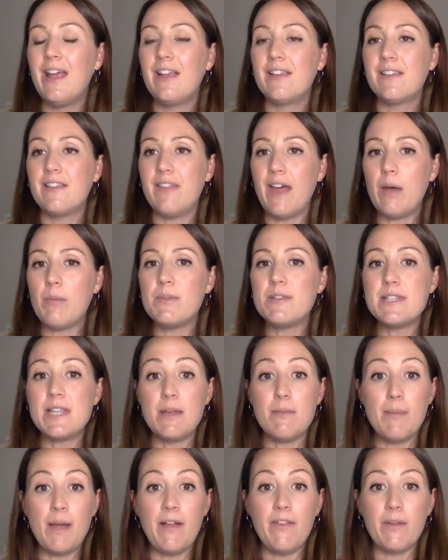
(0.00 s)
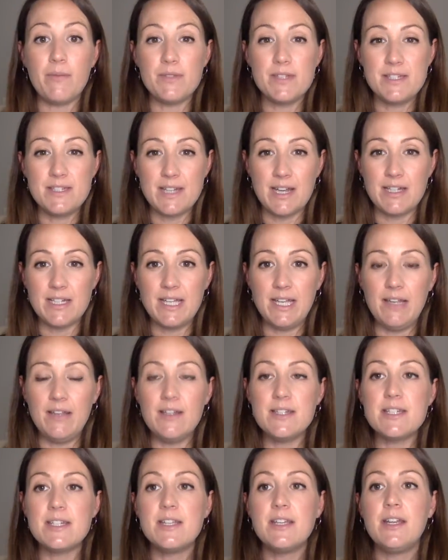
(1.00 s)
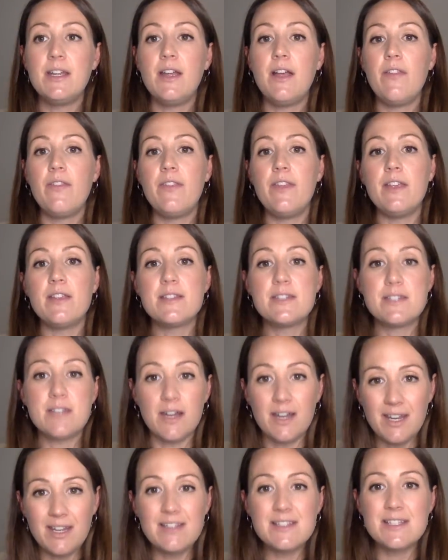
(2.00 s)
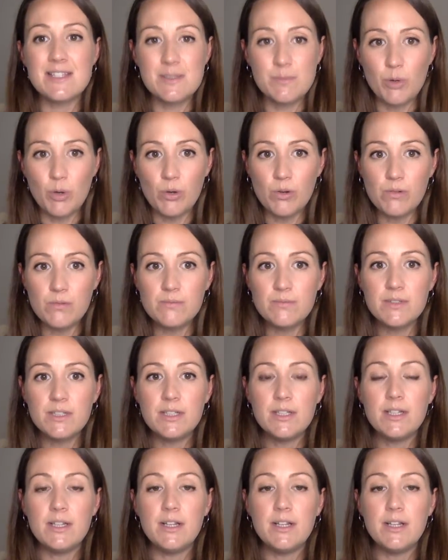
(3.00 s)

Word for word: So that was the amount that was studied. The study is small,